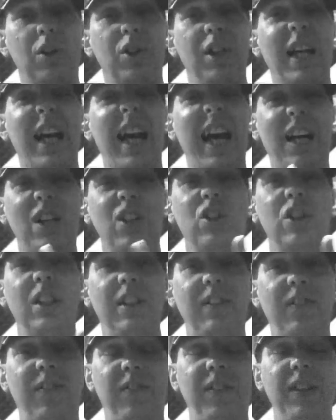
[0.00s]
should
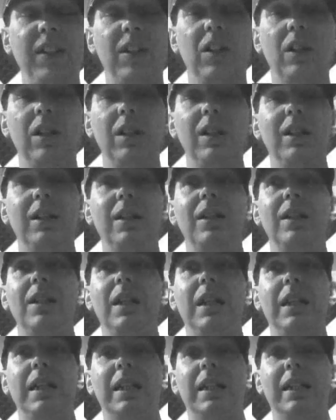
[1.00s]
actually feel
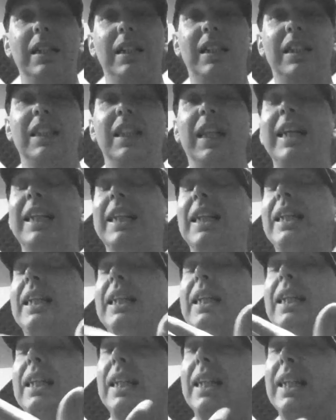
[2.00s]

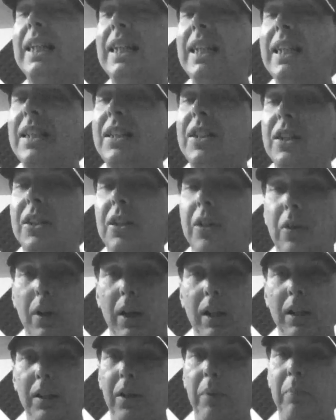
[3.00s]
slightly easier,
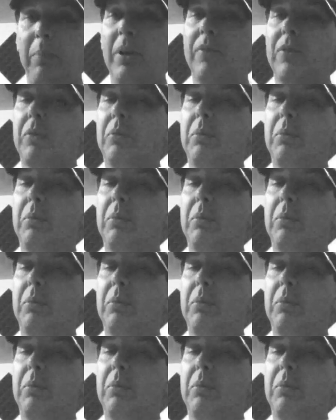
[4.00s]
a little bit of a